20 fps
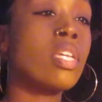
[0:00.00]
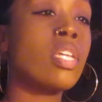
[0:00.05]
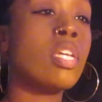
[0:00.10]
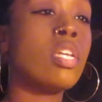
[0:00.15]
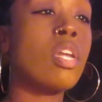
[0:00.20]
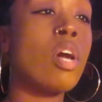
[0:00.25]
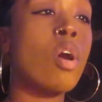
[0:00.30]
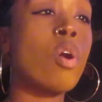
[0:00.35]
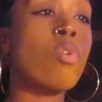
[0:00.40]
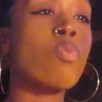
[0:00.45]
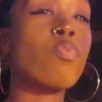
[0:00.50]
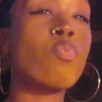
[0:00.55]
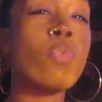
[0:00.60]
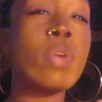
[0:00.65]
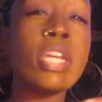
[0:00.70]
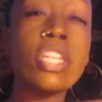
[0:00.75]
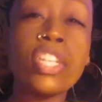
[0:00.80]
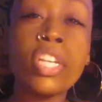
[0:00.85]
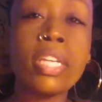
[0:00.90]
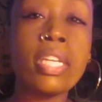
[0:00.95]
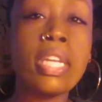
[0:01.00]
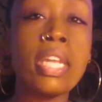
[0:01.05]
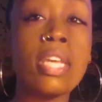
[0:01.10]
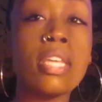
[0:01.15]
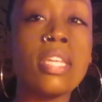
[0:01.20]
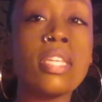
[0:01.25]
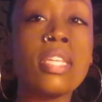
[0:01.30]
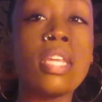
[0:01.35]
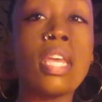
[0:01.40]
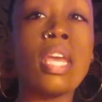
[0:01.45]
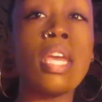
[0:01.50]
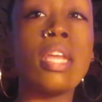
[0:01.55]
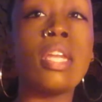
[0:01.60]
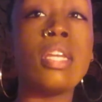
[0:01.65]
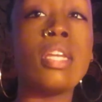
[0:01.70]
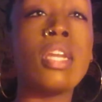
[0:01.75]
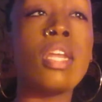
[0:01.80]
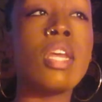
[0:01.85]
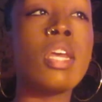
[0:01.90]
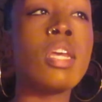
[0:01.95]
you know, rigidness
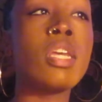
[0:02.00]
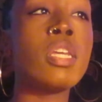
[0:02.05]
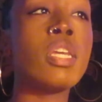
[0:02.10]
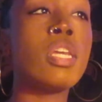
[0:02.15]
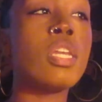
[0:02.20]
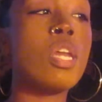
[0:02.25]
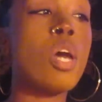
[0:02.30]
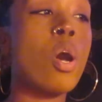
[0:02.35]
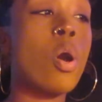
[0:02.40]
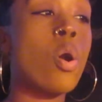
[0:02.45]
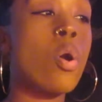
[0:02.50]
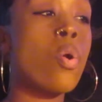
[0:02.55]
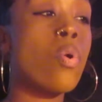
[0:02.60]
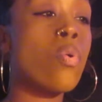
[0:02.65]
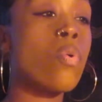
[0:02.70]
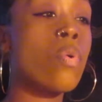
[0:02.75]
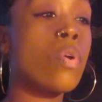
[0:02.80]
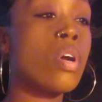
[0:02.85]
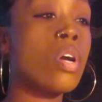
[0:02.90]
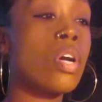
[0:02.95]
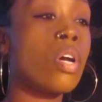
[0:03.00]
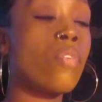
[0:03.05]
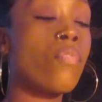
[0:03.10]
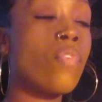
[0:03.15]
and, you know,